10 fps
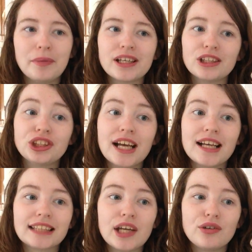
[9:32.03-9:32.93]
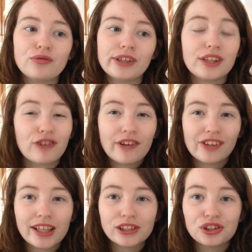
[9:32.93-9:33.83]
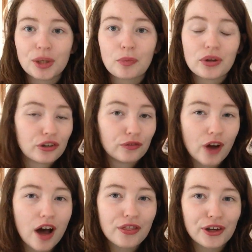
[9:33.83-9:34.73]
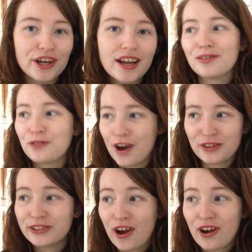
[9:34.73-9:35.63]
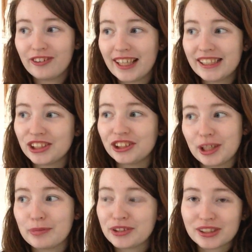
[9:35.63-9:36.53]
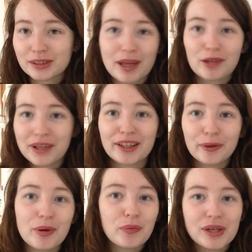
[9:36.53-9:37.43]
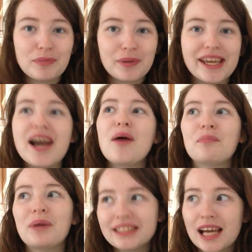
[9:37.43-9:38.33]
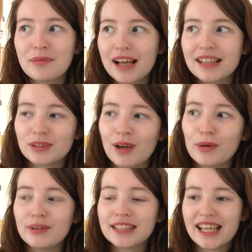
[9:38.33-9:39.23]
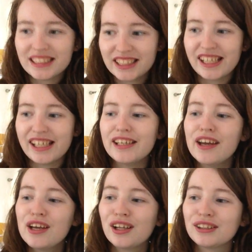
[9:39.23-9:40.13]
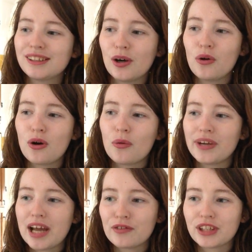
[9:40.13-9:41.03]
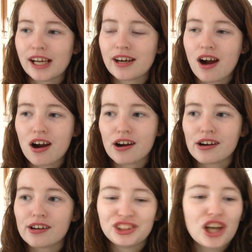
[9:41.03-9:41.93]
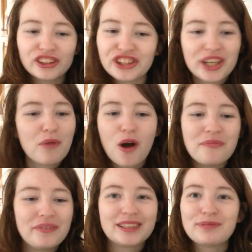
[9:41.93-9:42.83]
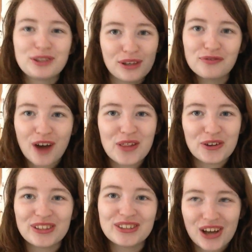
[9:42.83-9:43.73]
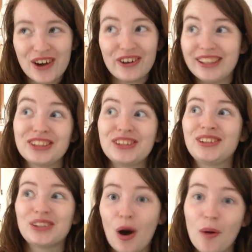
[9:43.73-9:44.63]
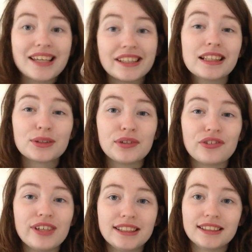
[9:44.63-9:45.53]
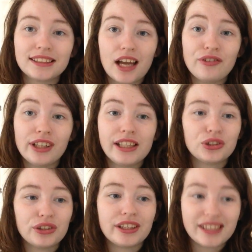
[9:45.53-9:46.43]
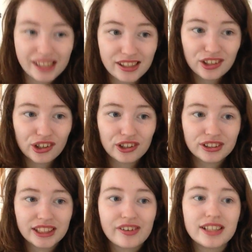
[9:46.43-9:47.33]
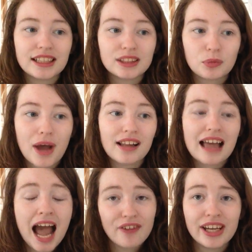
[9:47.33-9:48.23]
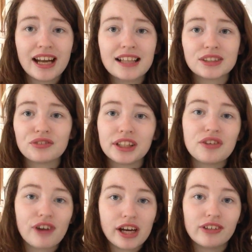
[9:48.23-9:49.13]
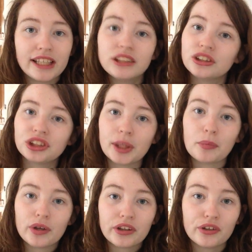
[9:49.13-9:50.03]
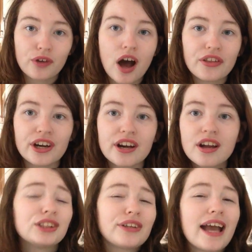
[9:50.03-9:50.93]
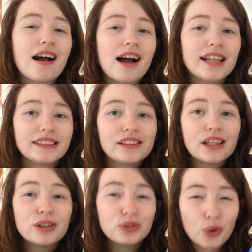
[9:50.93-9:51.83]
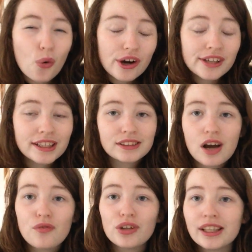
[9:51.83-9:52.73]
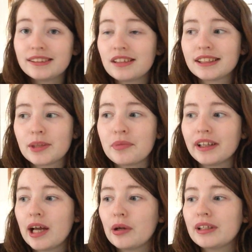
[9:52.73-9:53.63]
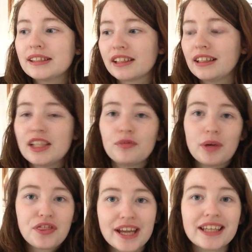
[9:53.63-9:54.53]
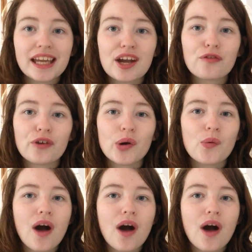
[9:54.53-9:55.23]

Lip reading: because she has a really great relationship with her father, and father-daughter relationships just make me a little bit weepy. My dad passed away when I was 18, so whenever there are touching moments between father and daughter, I just sob. I think that's one of the reasons I really enjoy the Geek Girl series as well. Harriet has a really great relationship with her father. So yeah, I didn't adore this novel. It's not something that is gonna leave me thinking for a